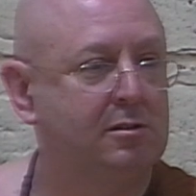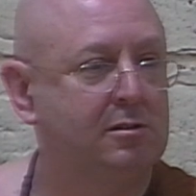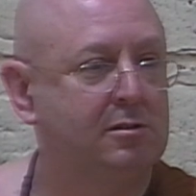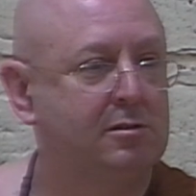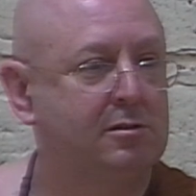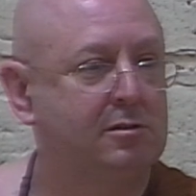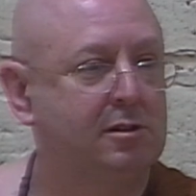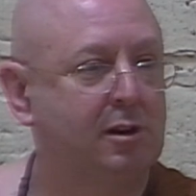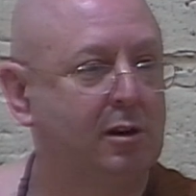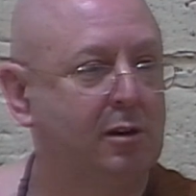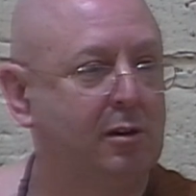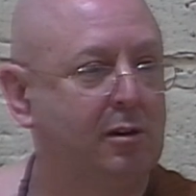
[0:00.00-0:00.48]

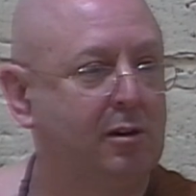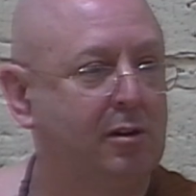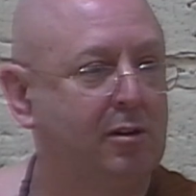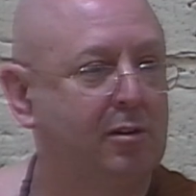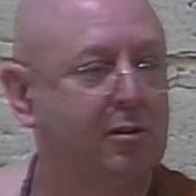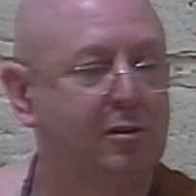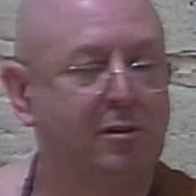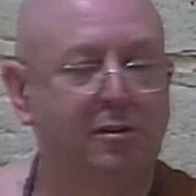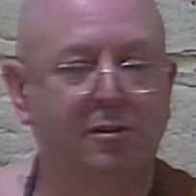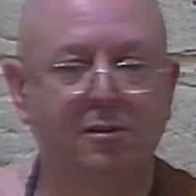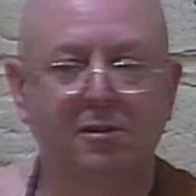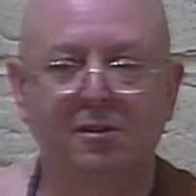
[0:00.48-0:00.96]
So he
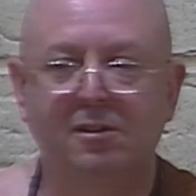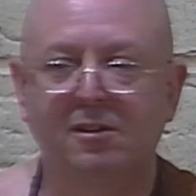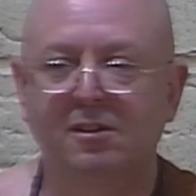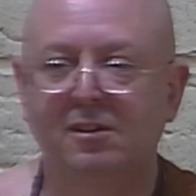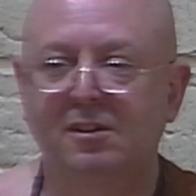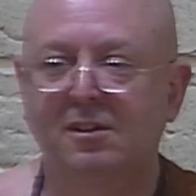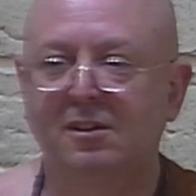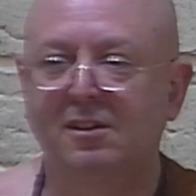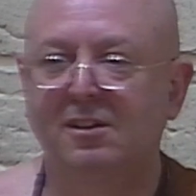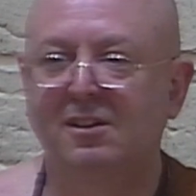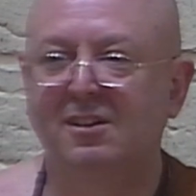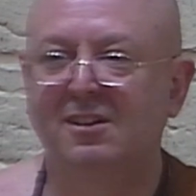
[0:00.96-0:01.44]
thought,
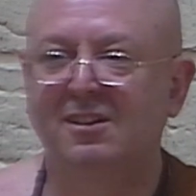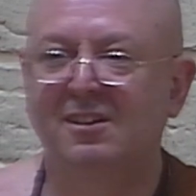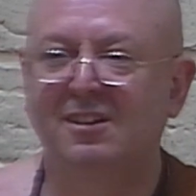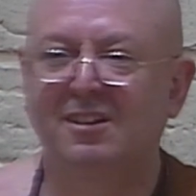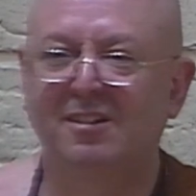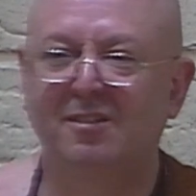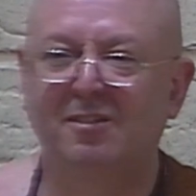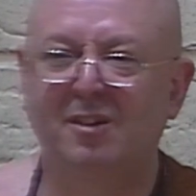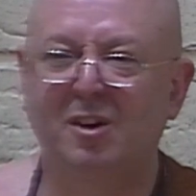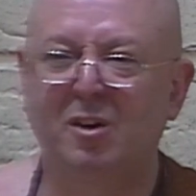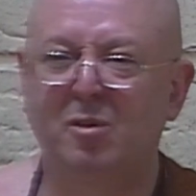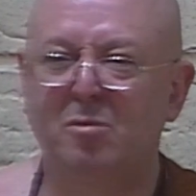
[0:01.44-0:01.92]

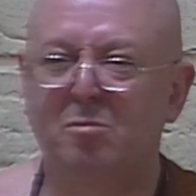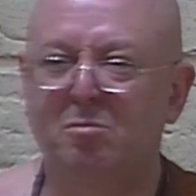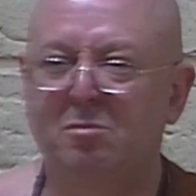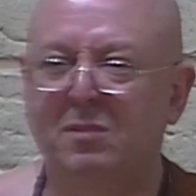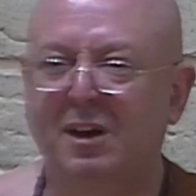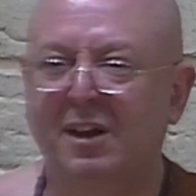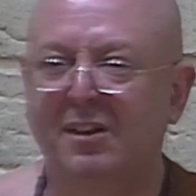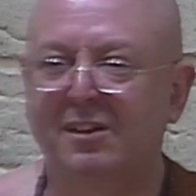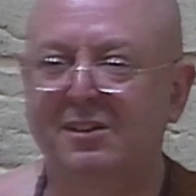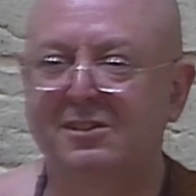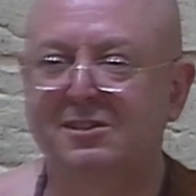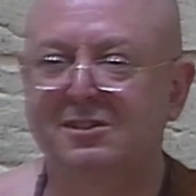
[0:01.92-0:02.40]
oh,
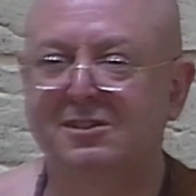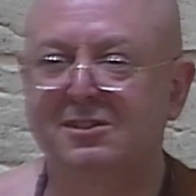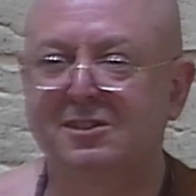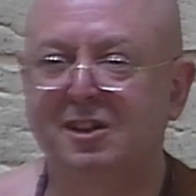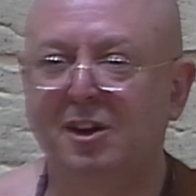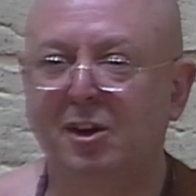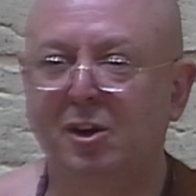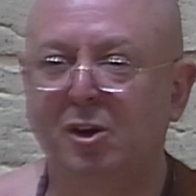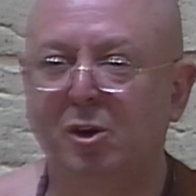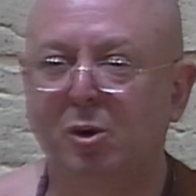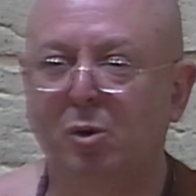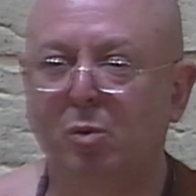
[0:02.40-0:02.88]
mother, this
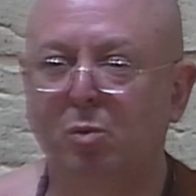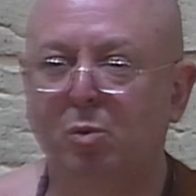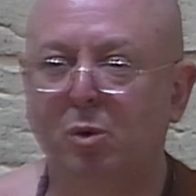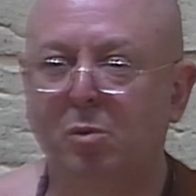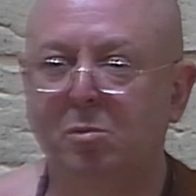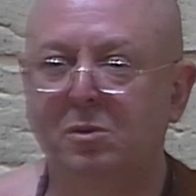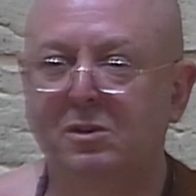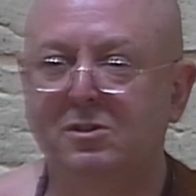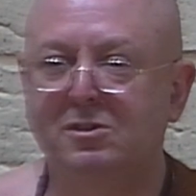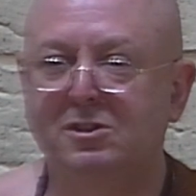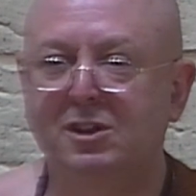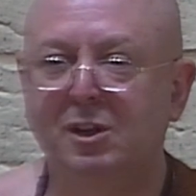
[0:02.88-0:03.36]
silly old
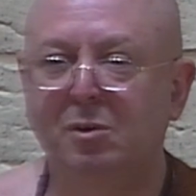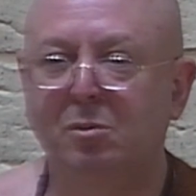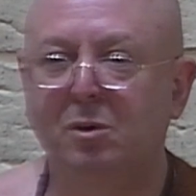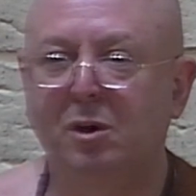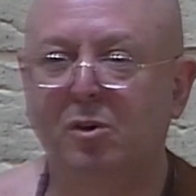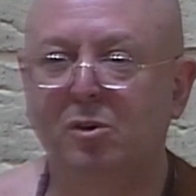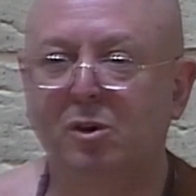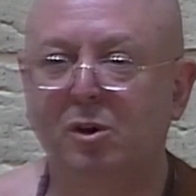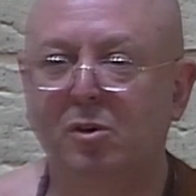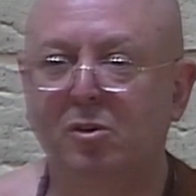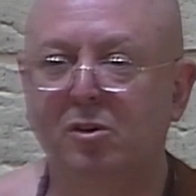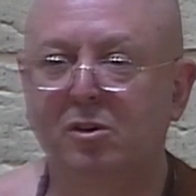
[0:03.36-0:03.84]
woman, she
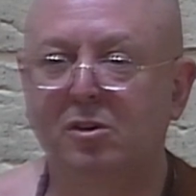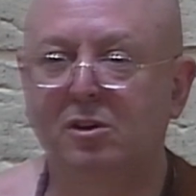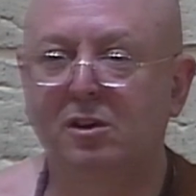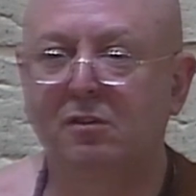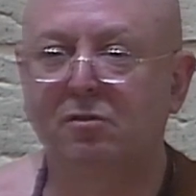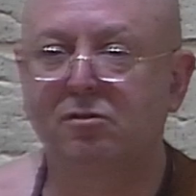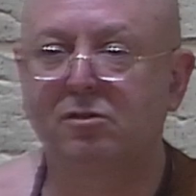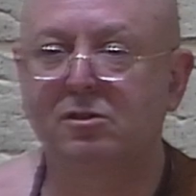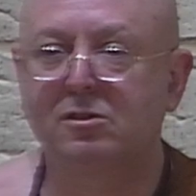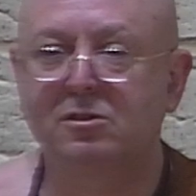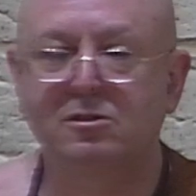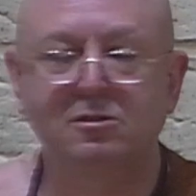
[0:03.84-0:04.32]
won't know the
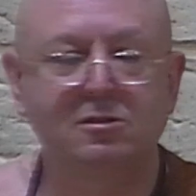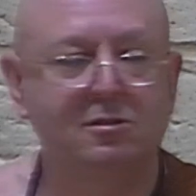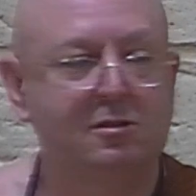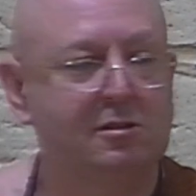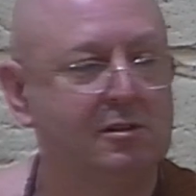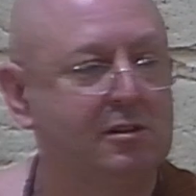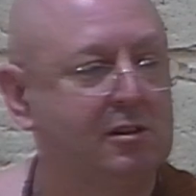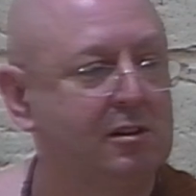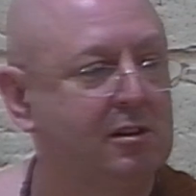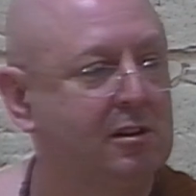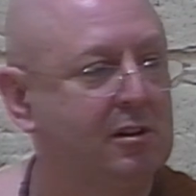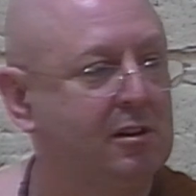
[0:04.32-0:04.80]
difference.
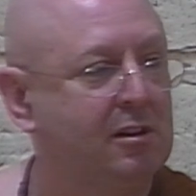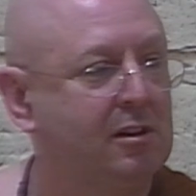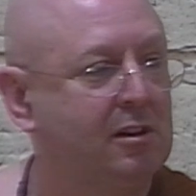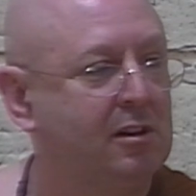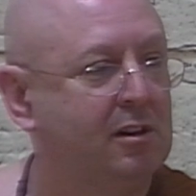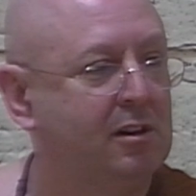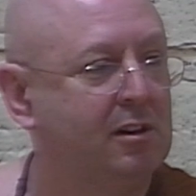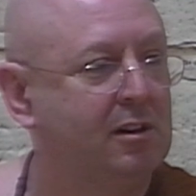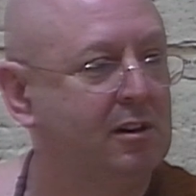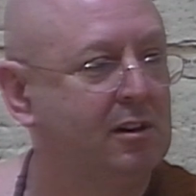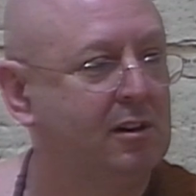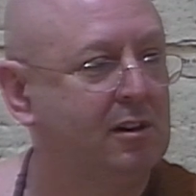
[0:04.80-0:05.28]

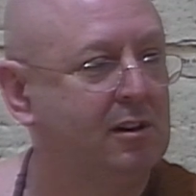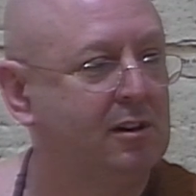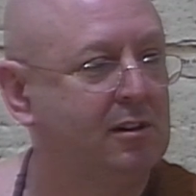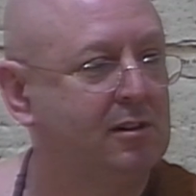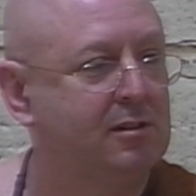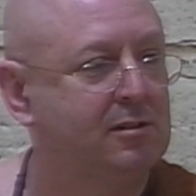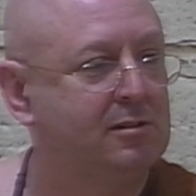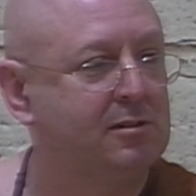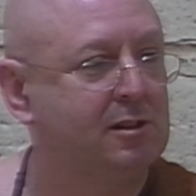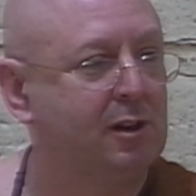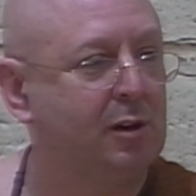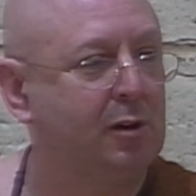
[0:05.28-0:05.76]

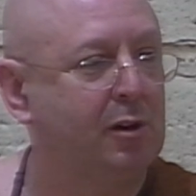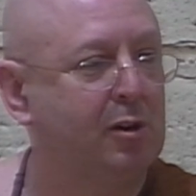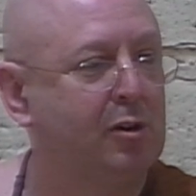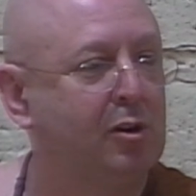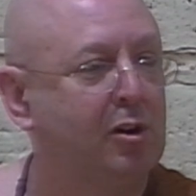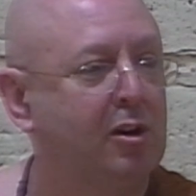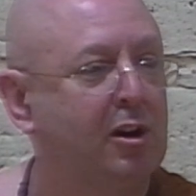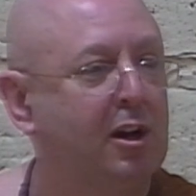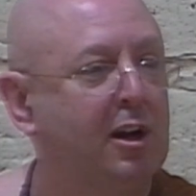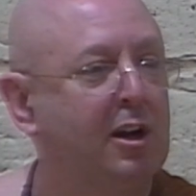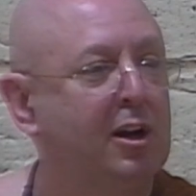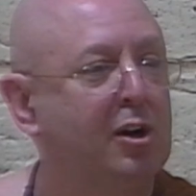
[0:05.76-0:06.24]
So he
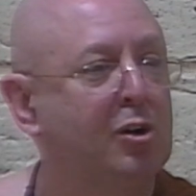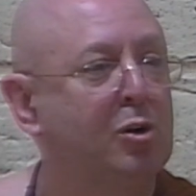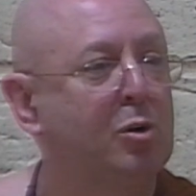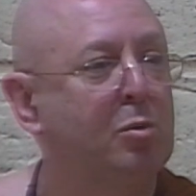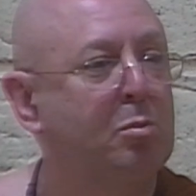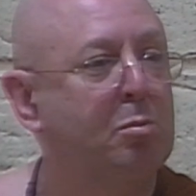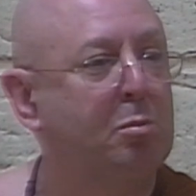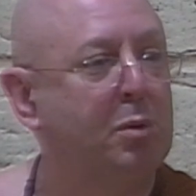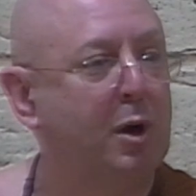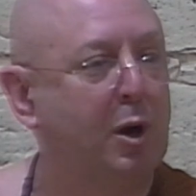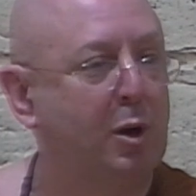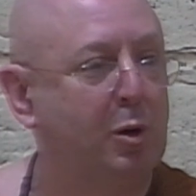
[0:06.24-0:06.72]
got a little
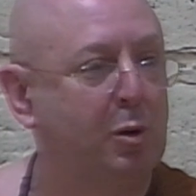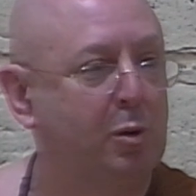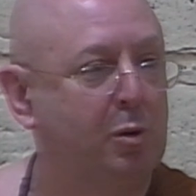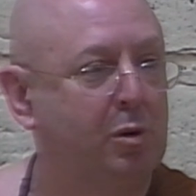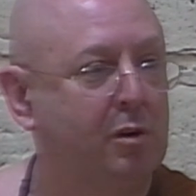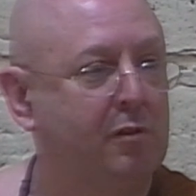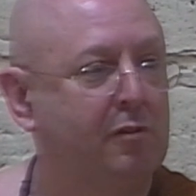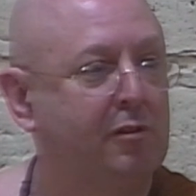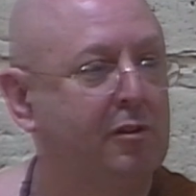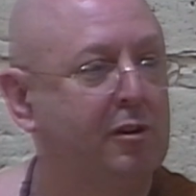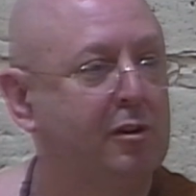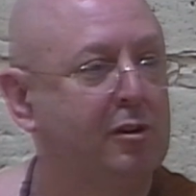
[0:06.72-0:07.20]
bone
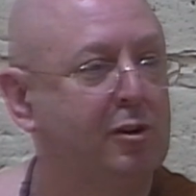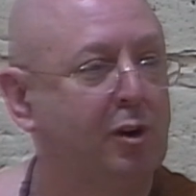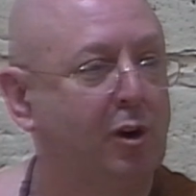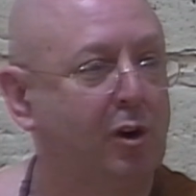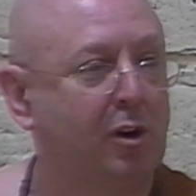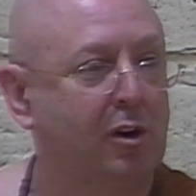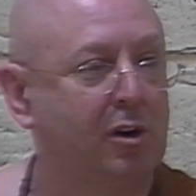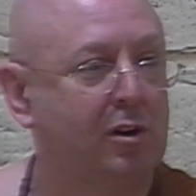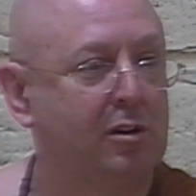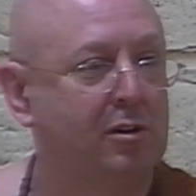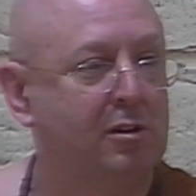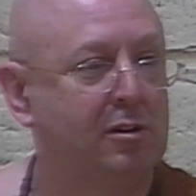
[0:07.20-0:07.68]
of the
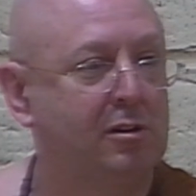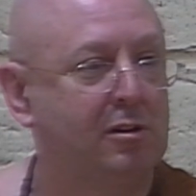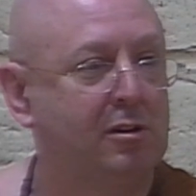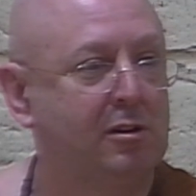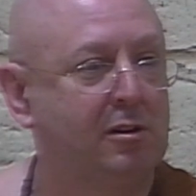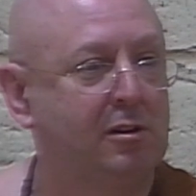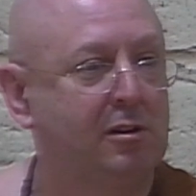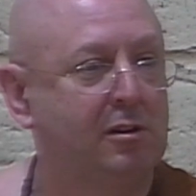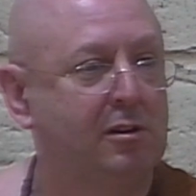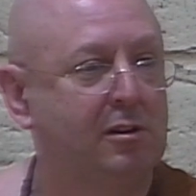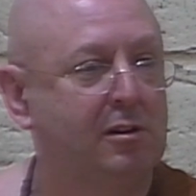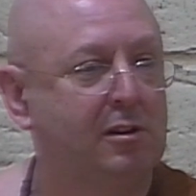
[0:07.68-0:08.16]
dog.
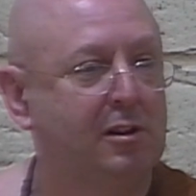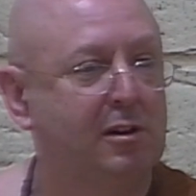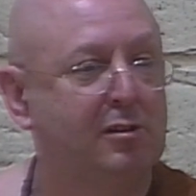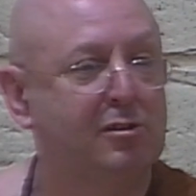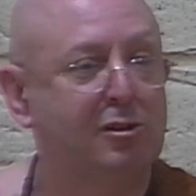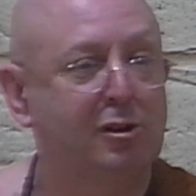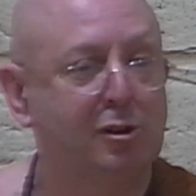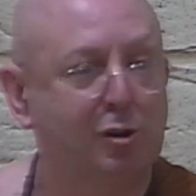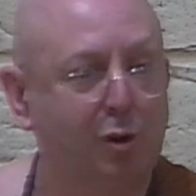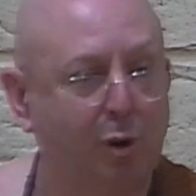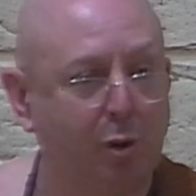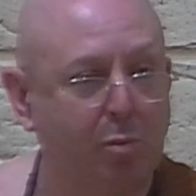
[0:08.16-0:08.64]
It was
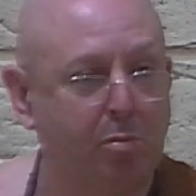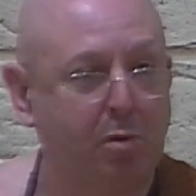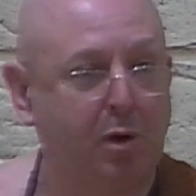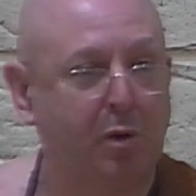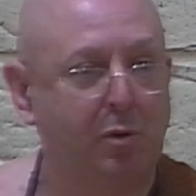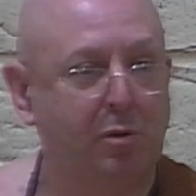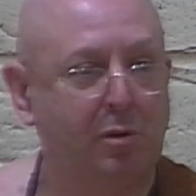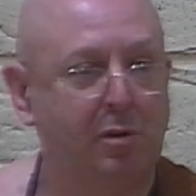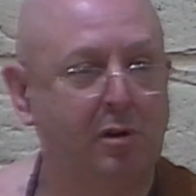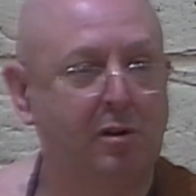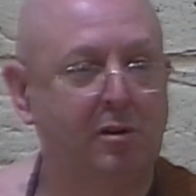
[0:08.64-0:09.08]
a dog bone.